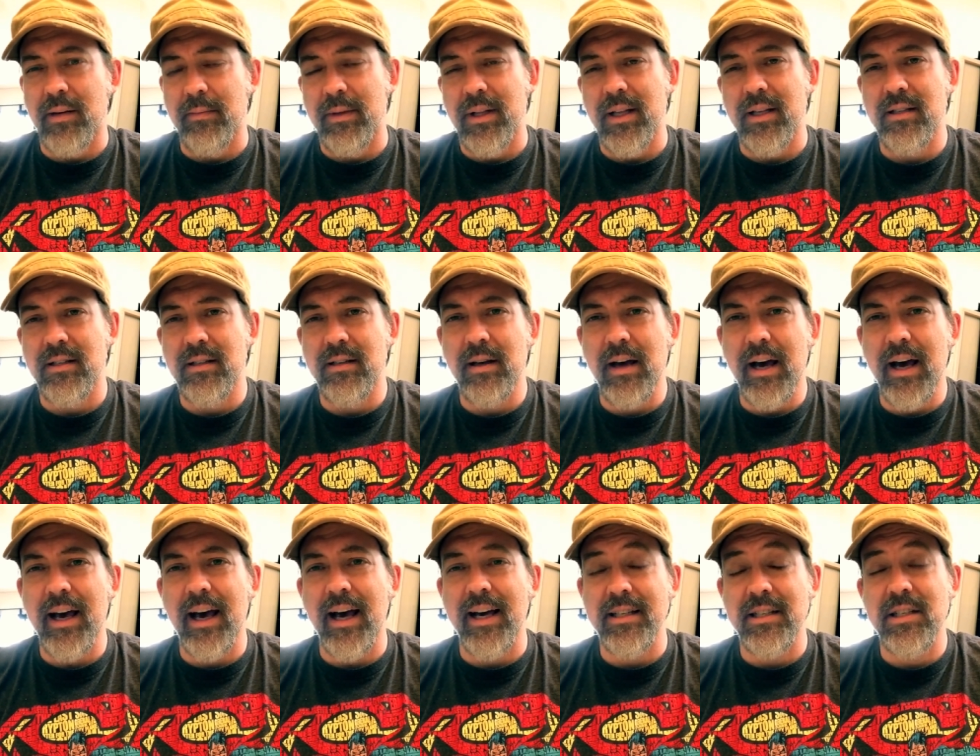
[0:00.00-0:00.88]
I mean, that's
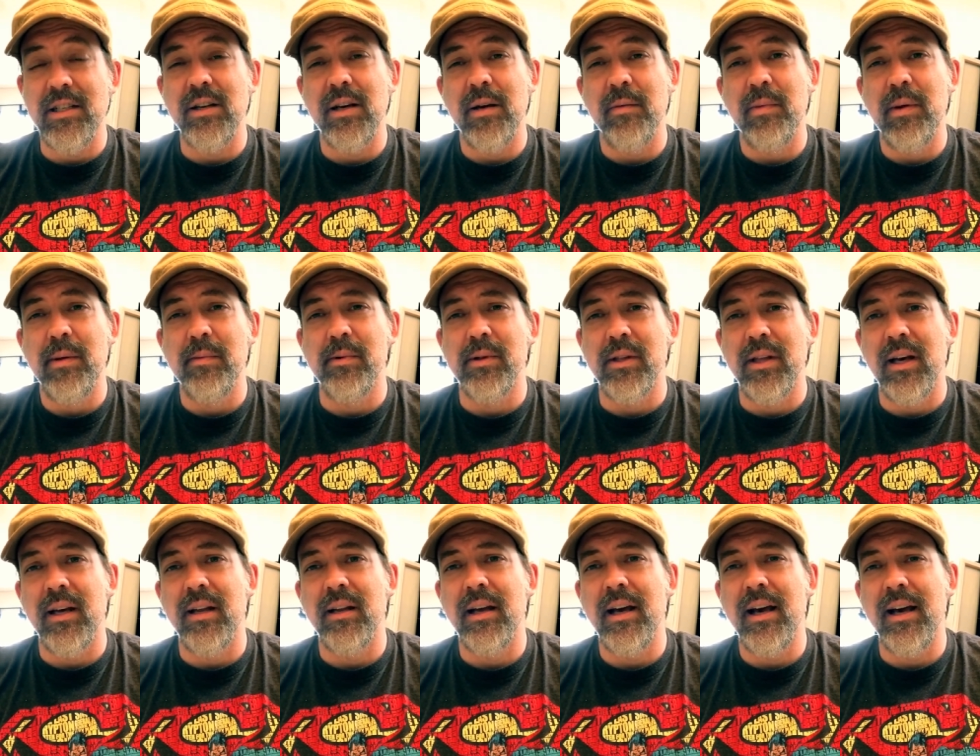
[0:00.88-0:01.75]
I, I still get people
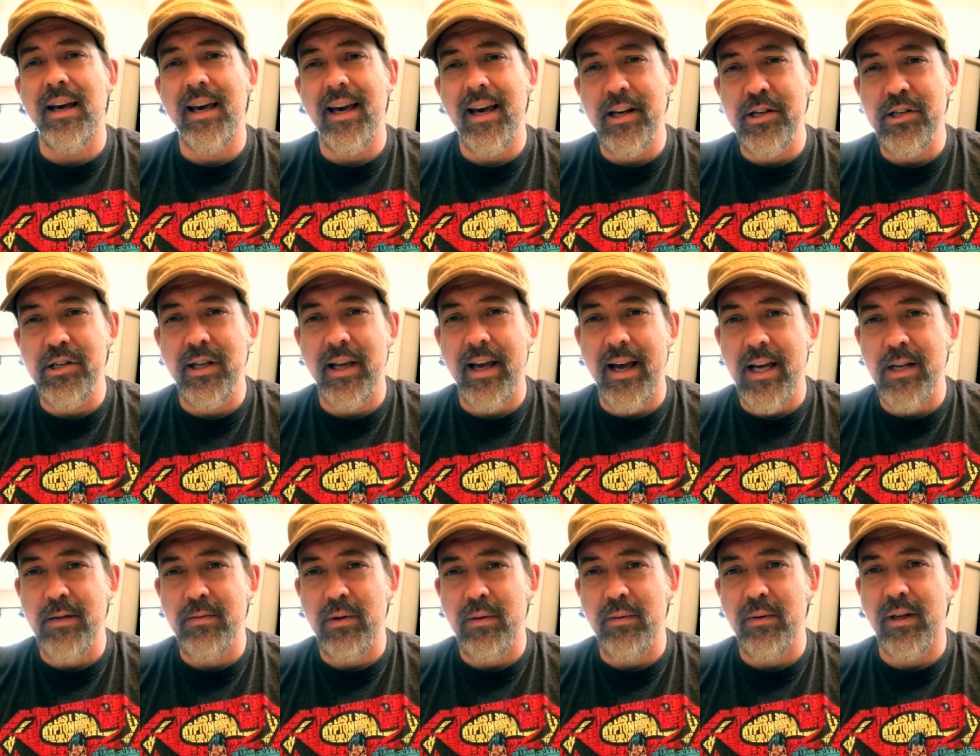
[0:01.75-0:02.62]
that occasionally
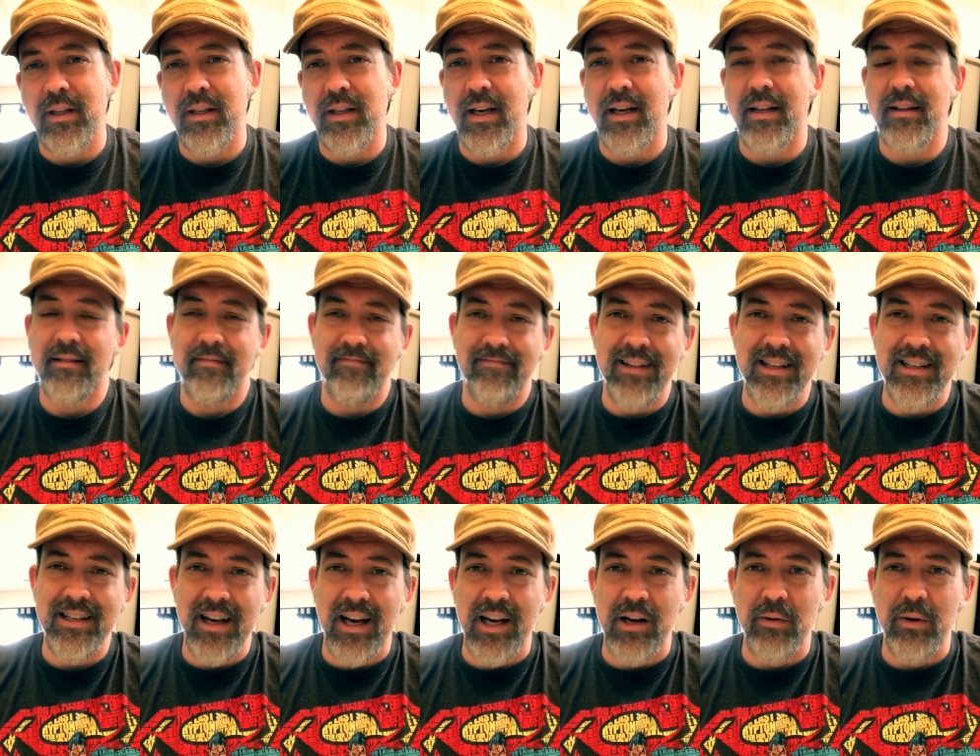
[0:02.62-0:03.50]
ask me about that. That's
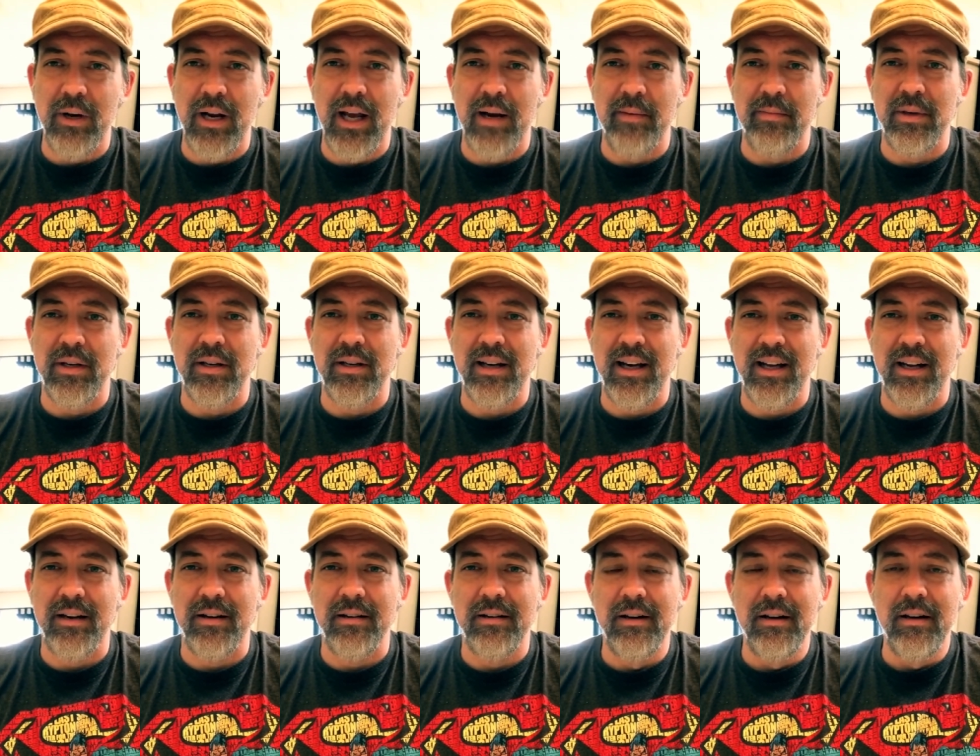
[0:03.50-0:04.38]
kind of what happened. It
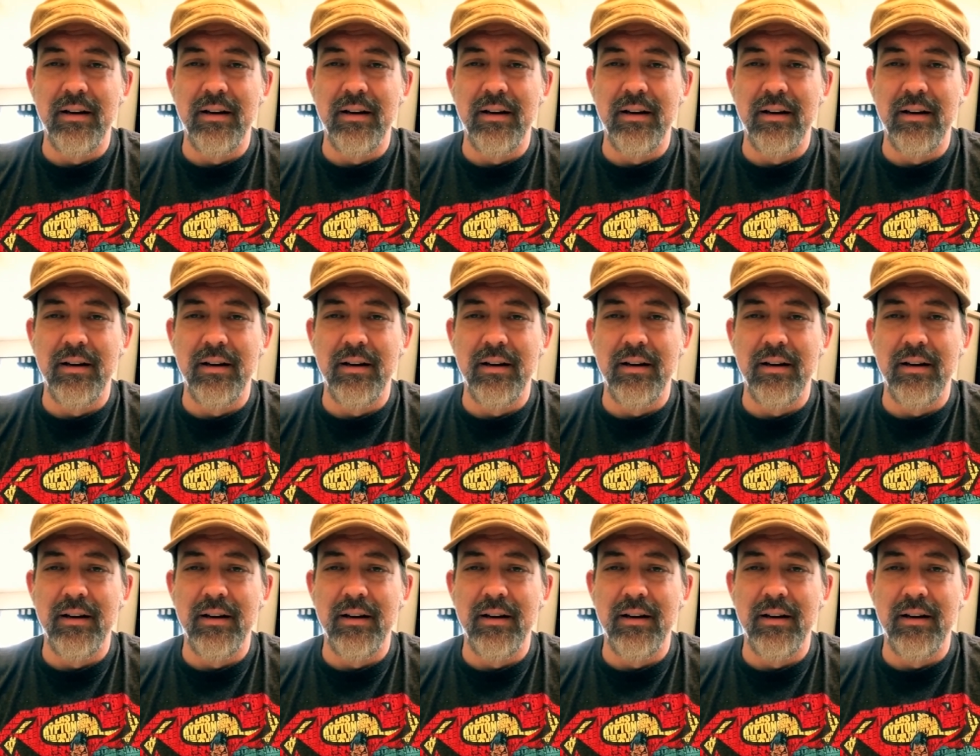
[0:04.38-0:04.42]
kind of